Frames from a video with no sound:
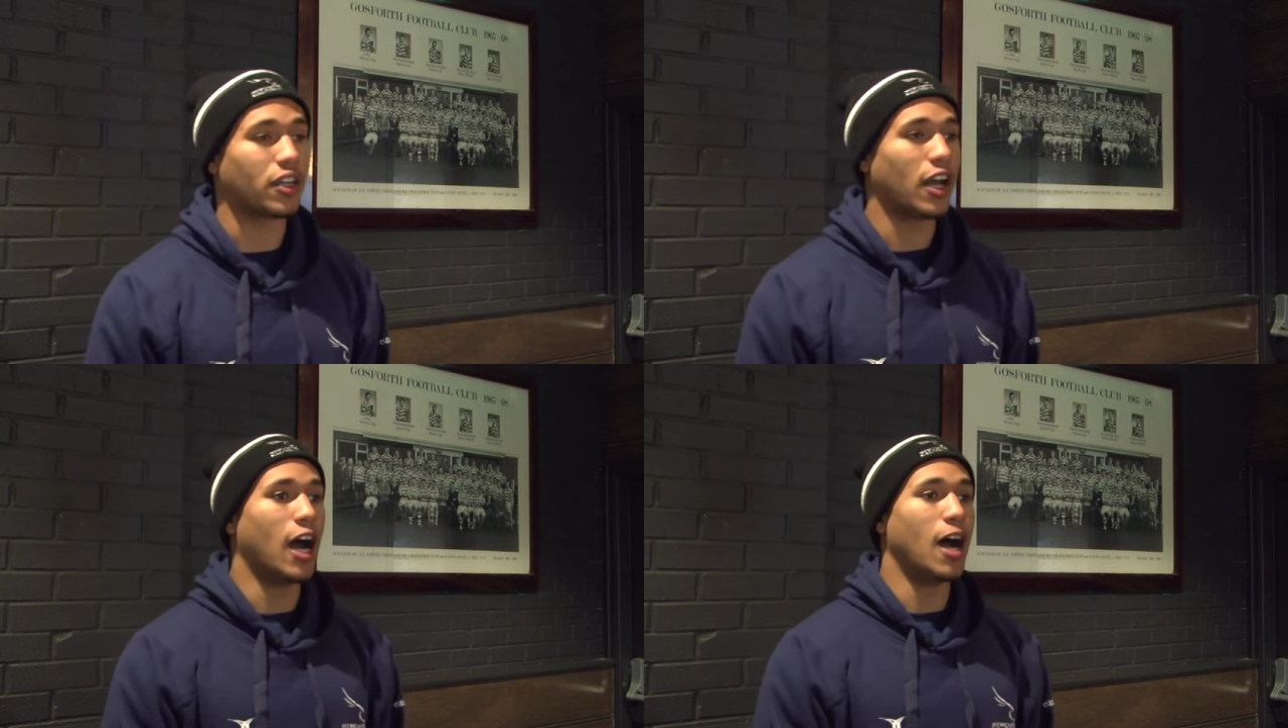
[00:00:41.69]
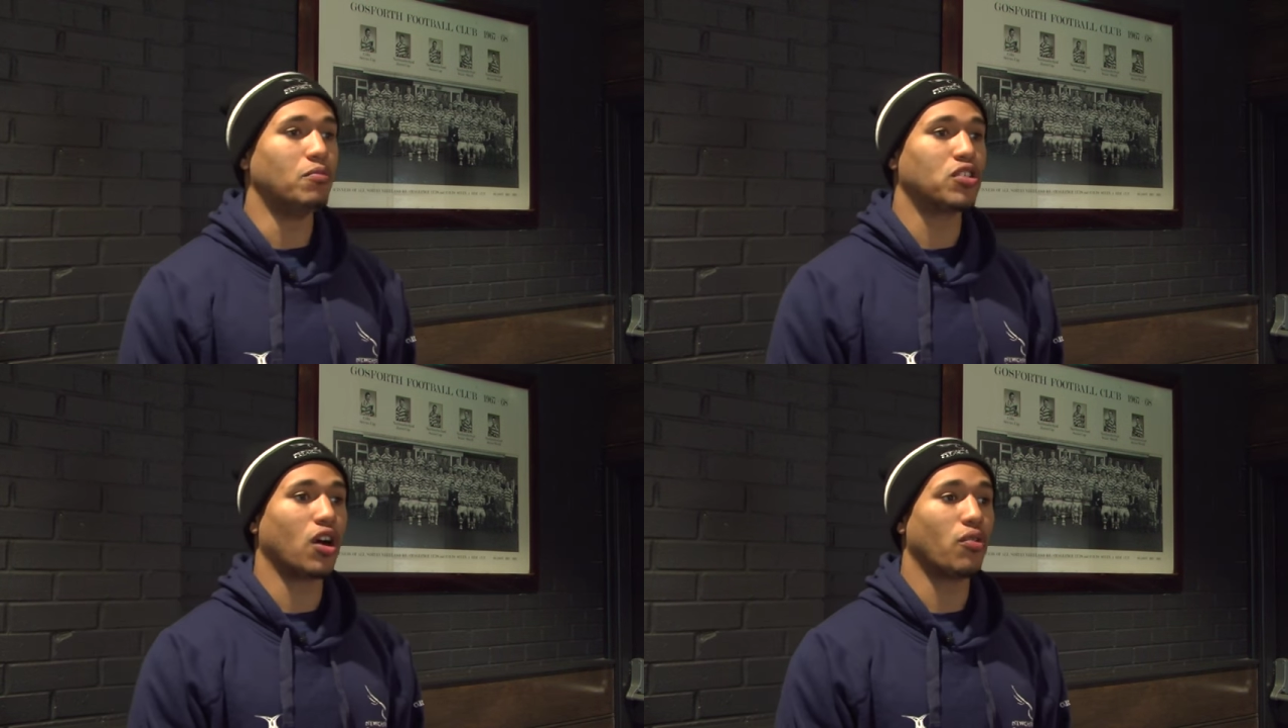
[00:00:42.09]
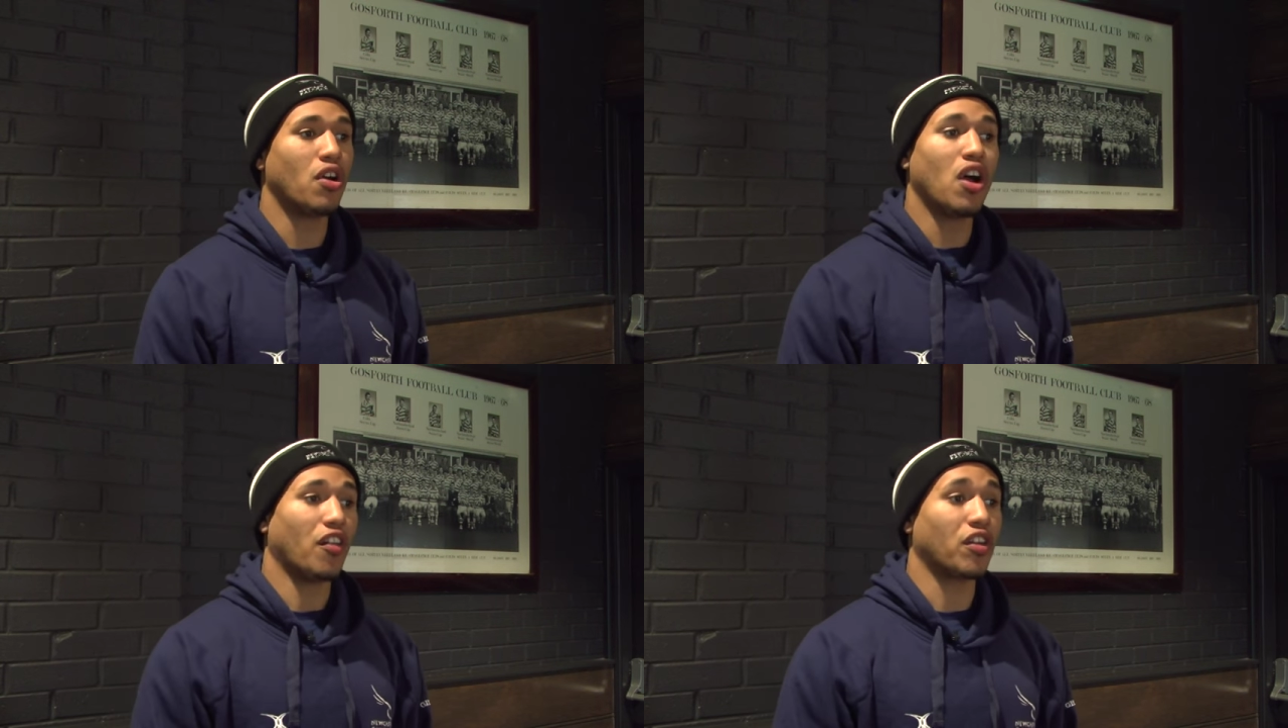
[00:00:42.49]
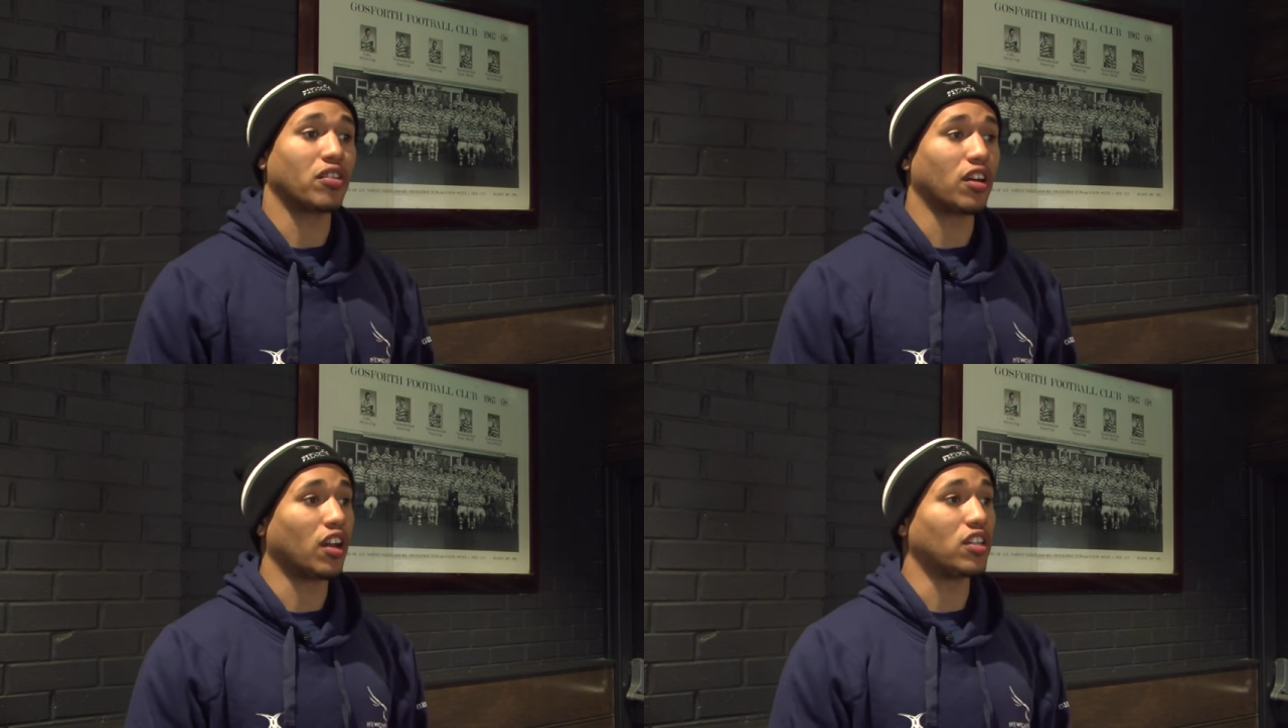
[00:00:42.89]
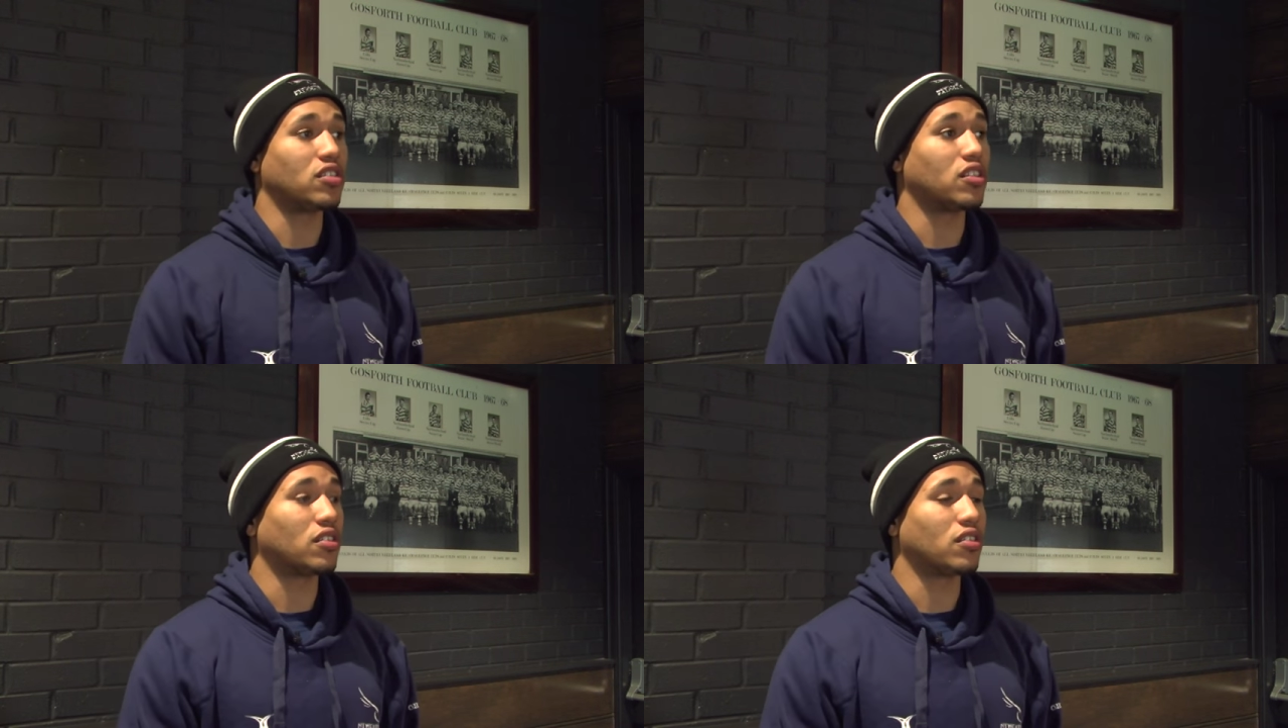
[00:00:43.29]
So I think I'd like
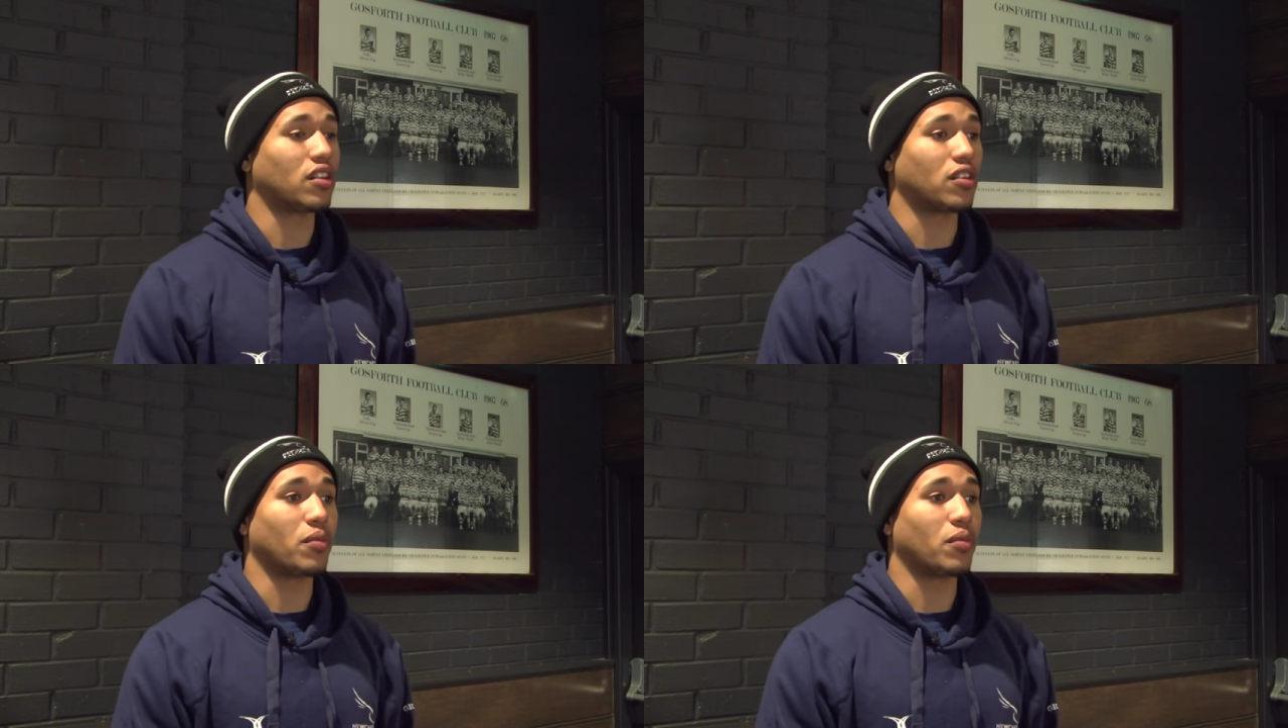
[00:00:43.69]
to think